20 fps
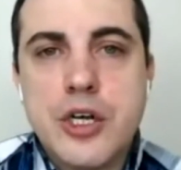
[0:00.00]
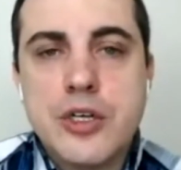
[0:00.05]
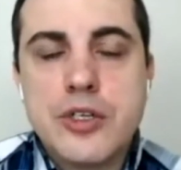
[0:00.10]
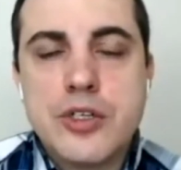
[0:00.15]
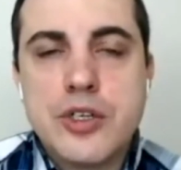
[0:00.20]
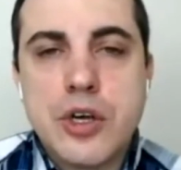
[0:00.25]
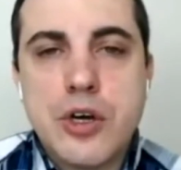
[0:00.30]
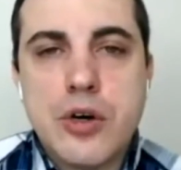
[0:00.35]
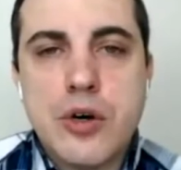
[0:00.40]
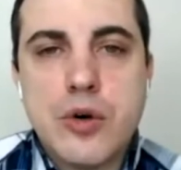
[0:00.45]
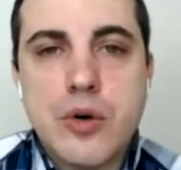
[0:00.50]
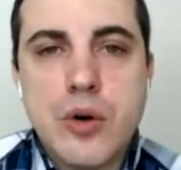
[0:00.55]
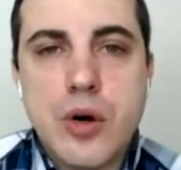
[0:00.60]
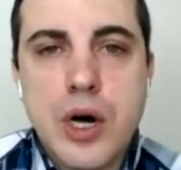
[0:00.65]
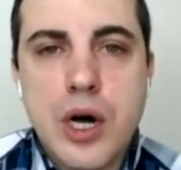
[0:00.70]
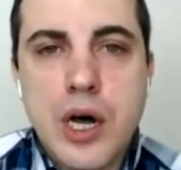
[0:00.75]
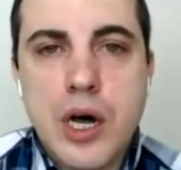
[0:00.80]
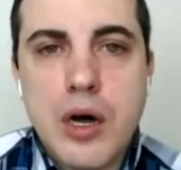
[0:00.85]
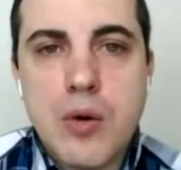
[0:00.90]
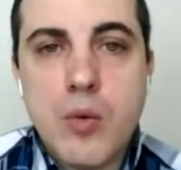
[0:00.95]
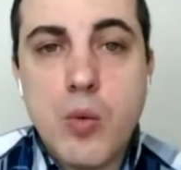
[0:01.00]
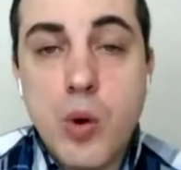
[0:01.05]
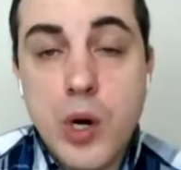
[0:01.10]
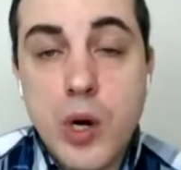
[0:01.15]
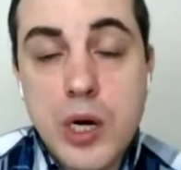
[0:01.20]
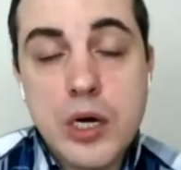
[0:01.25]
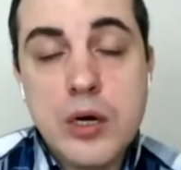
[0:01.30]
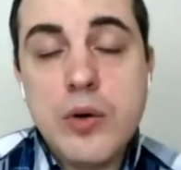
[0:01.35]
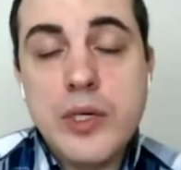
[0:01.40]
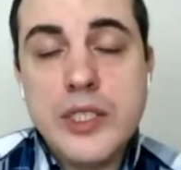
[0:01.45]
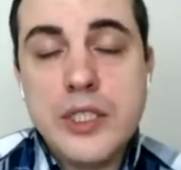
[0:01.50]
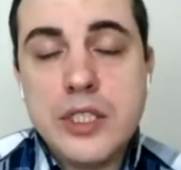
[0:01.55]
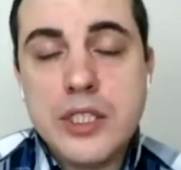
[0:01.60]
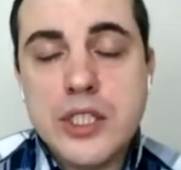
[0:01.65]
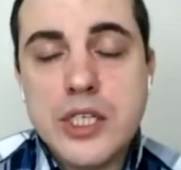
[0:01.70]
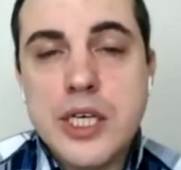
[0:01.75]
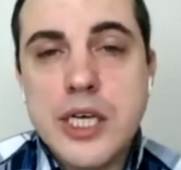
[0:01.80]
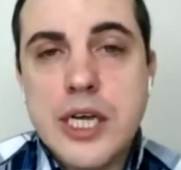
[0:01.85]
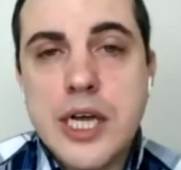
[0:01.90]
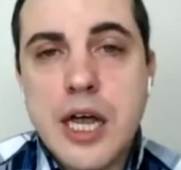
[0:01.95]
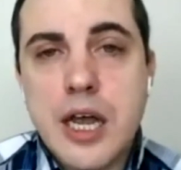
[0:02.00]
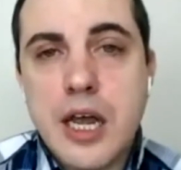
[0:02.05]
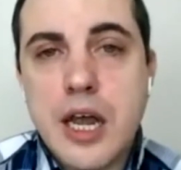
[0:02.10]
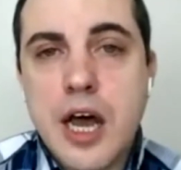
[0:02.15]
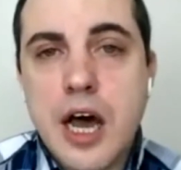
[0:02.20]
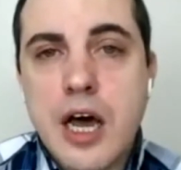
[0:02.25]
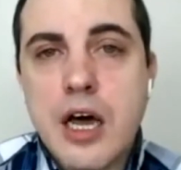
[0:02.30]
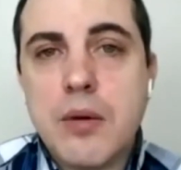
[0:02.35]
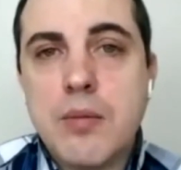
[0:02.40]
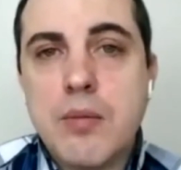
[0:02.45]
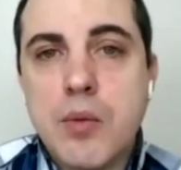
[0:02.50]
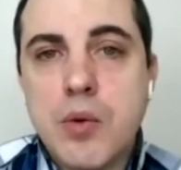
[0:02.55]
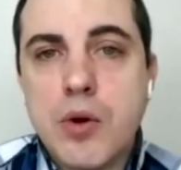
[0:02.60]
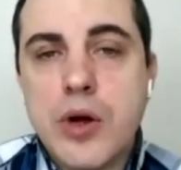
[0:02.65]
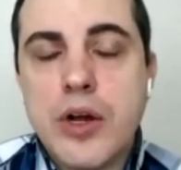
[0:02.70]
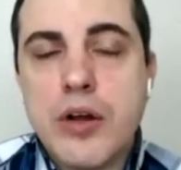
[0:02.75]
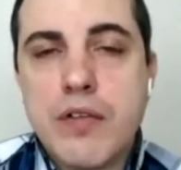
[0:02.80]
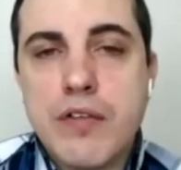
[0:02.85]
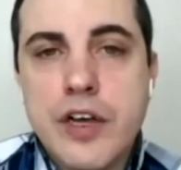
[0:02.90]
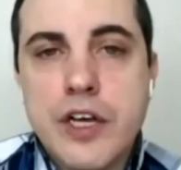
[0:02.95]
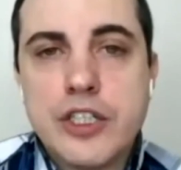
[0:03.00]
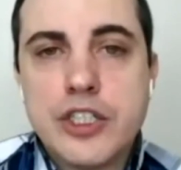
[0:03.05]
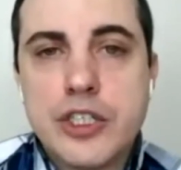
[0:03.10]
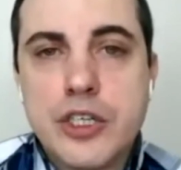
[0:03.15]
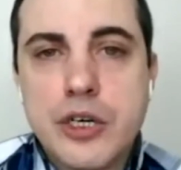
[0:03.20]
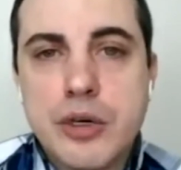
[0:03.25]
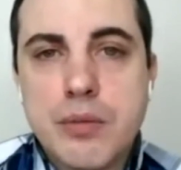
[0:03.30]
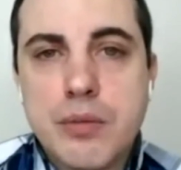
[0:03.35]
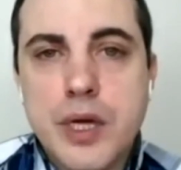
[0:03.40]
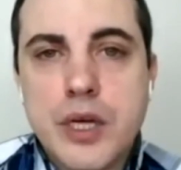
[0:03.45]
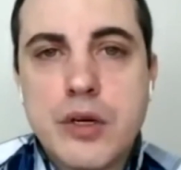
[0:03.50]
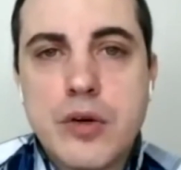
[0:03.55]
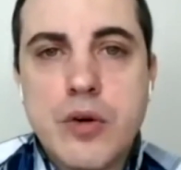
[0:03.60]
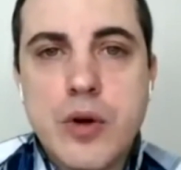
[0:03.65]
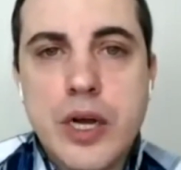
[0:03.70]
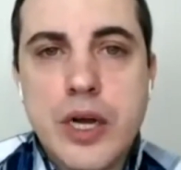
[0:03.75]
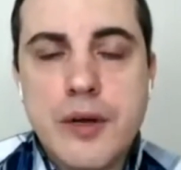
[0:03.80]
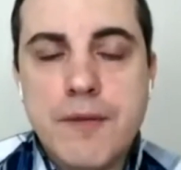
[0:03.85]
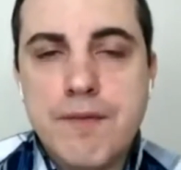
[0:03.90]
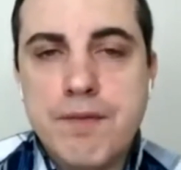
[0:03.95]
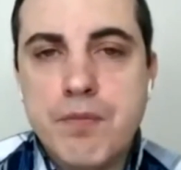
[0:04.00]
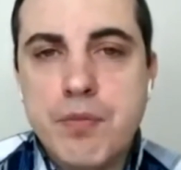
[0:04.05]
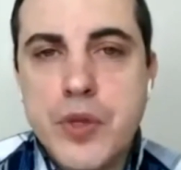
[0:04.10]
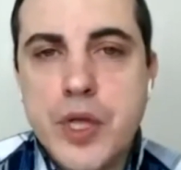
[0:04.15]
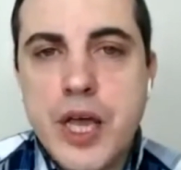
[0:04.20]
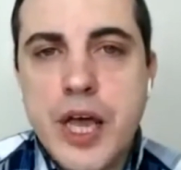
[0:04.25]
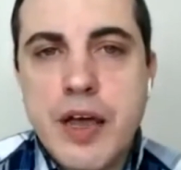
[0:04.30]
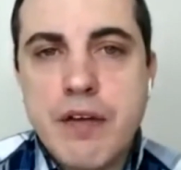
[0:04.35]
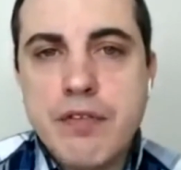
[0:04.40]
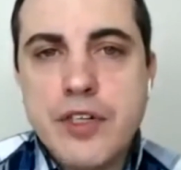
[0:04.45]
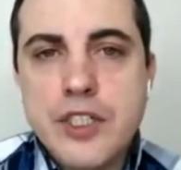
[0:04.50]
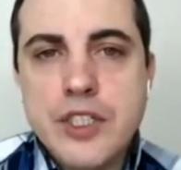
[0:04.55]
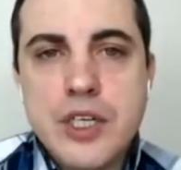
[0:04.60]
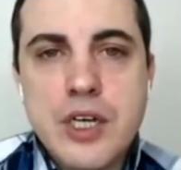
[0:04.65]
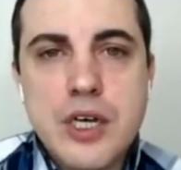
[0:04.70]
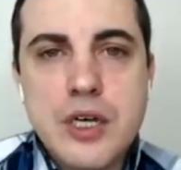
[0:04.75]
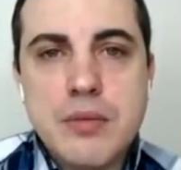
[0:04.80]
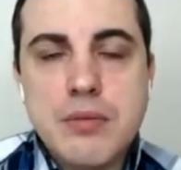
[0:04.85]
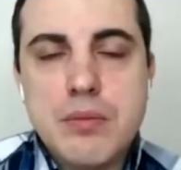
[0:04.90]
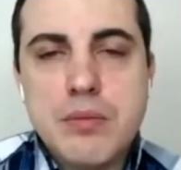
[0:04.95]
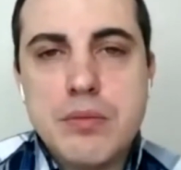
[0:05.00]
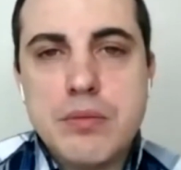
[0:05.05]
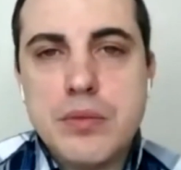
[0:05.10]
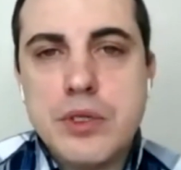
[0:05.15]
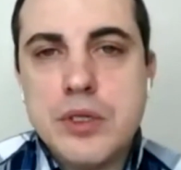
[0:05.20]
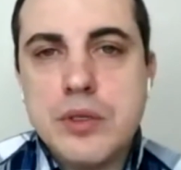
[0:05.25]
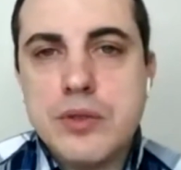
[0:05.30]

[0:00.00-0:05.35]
So we're going to see a lot more innovation in Bitcoin. And every time you